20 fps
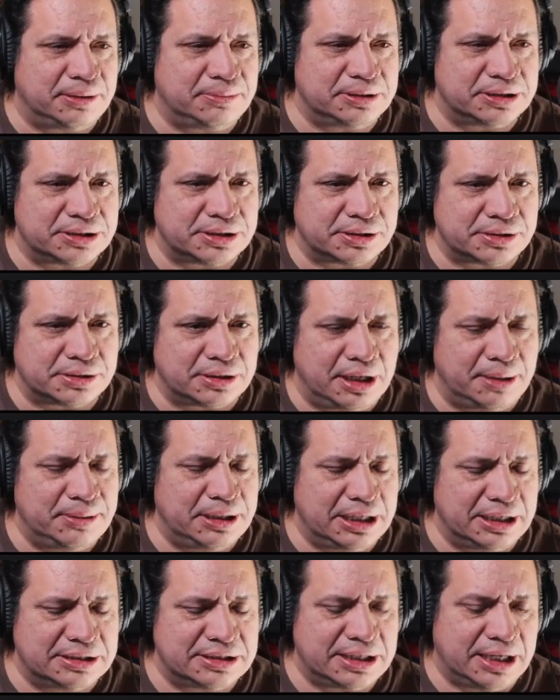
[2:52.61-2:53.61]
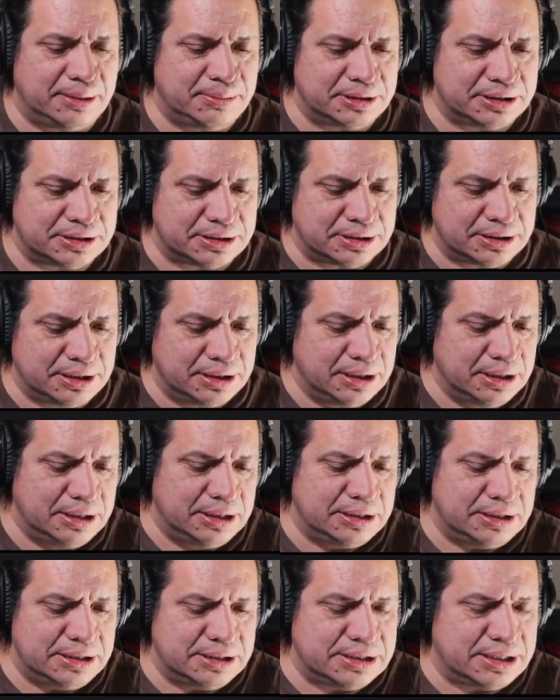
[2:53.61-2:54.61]
established
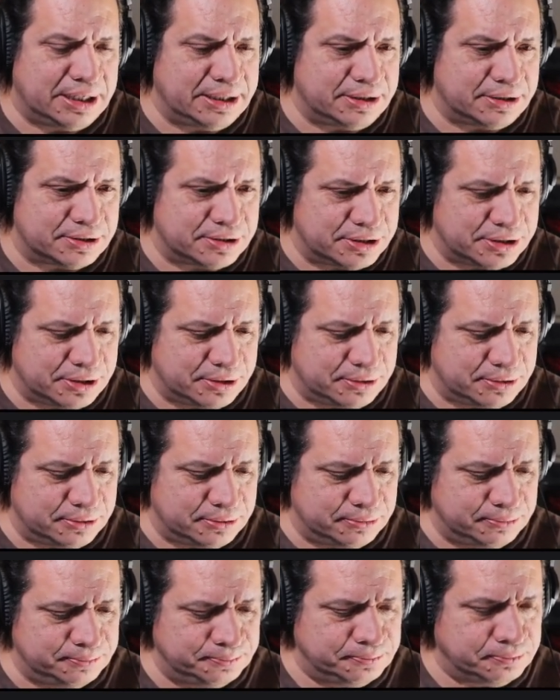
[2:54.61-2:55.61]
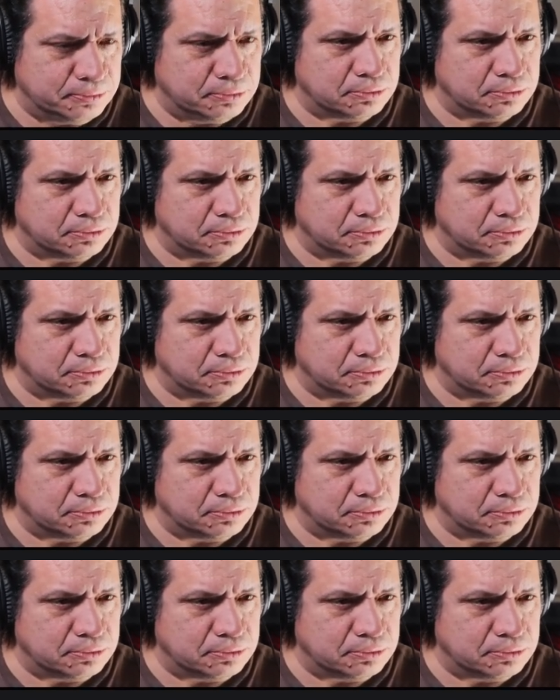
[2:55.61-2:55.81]
designers. So